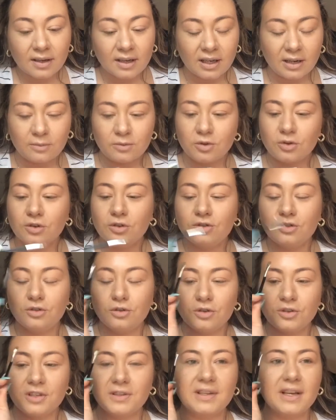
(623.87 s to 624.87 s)
And I'm
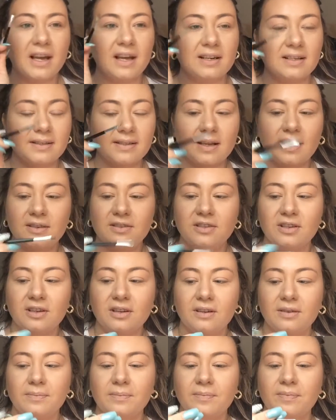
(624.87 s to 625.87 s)
using the
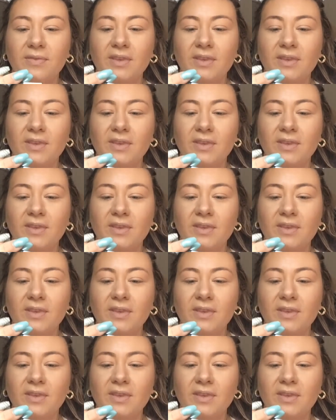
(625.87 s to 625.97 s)
Anastasia,